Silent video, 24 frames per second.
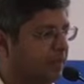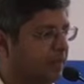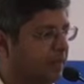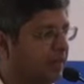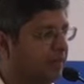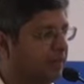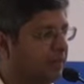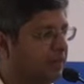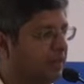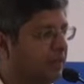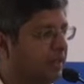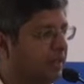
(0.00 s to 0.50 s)

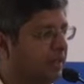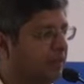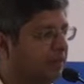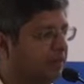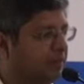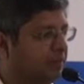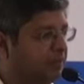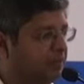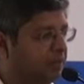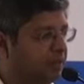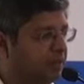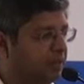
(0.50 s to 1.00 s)
and they
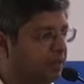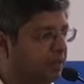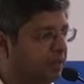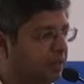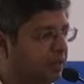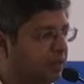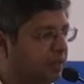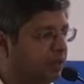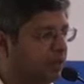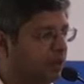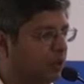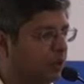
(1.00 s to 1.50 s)
have
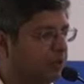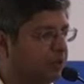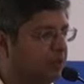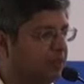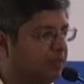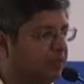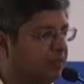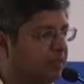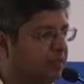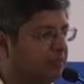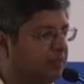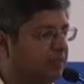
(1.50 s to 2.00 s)

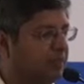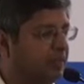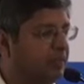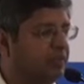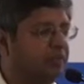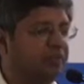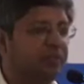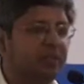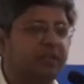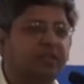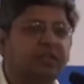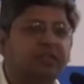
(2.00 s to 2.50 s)
cautioned them,
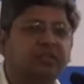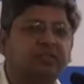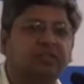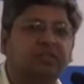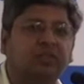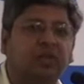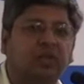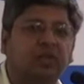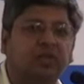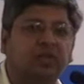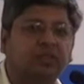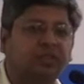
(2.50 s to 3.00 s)
if it does
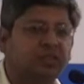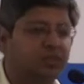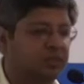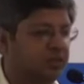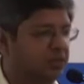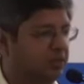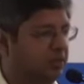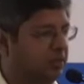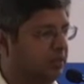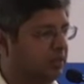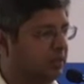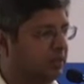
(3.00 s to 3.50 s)
not
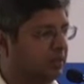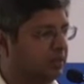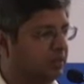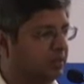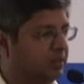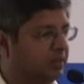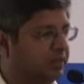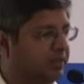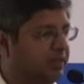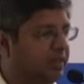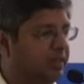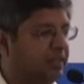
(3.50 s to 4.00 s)

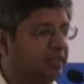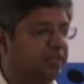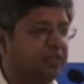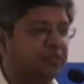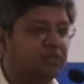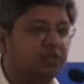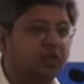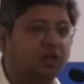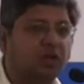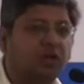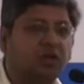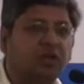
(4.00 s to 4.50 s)
get
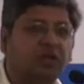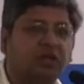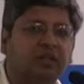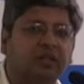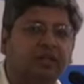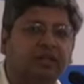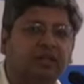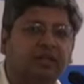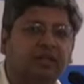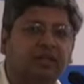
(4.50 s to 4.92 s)
resolved